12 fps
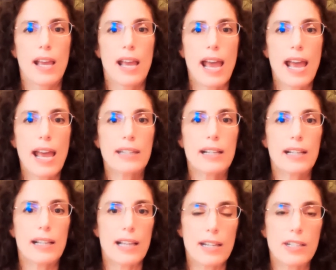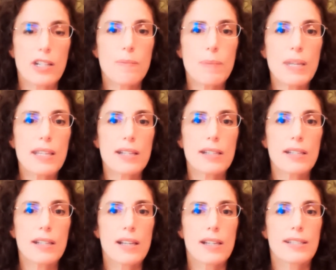And it should be the
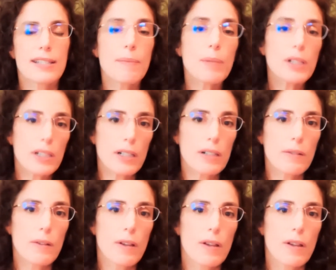similar